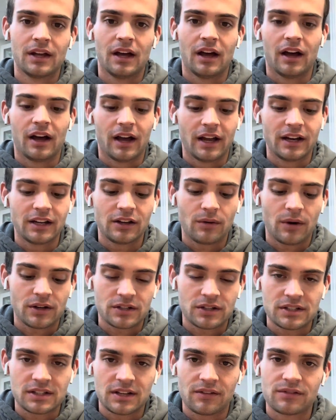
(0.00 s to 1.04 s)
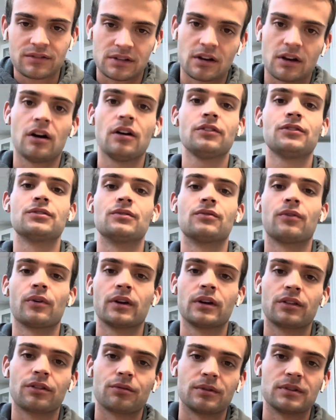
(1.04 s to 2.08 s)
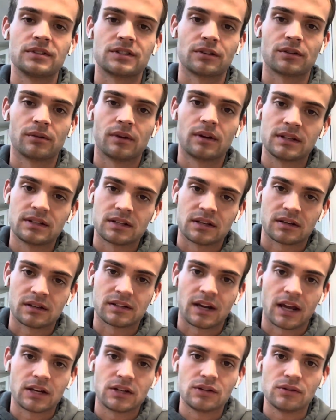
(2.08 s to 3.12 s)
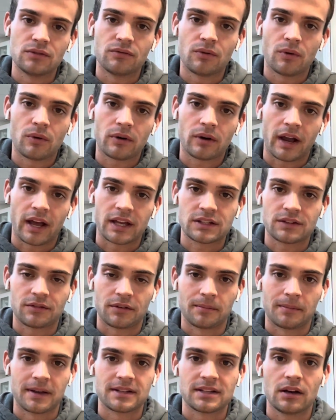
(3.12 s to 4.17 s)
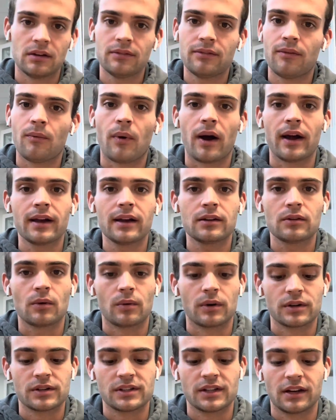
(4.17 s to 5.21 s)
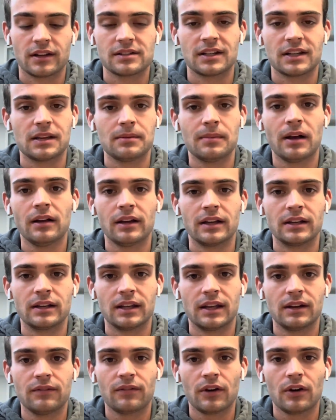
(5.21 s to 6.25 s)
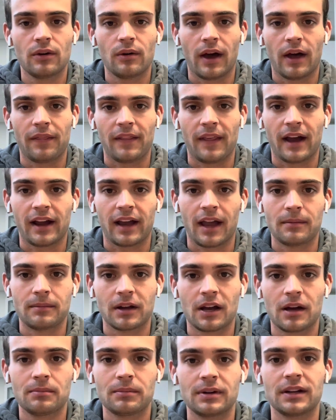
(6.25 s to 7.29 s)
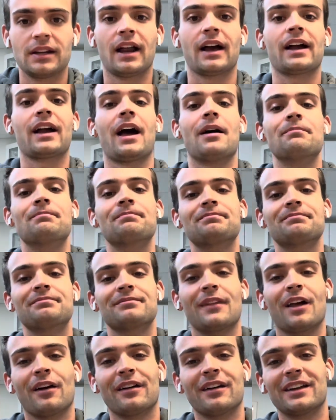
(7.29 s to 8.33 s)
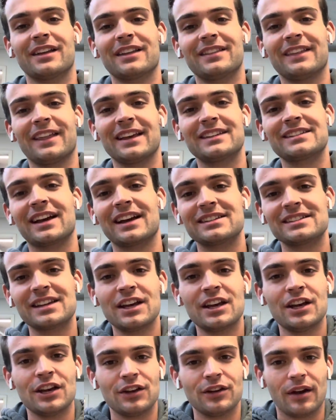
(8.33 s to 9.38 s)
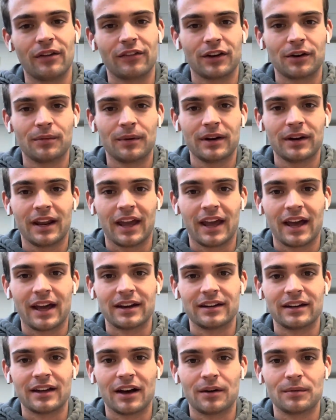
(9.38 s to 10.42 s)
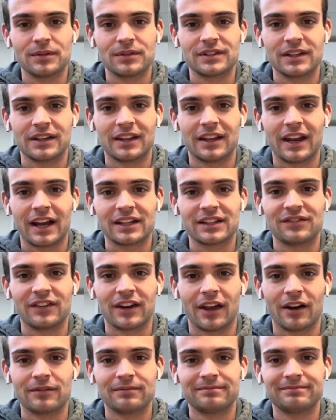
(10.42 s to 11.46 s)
any questions, give us a call, 248-308-6924. Ask for myself, Wyatt, or send us an email at info@thatcabinetcompany.com. Alrighty, thanks, guys. You have a good one, and we'll see you in the next video.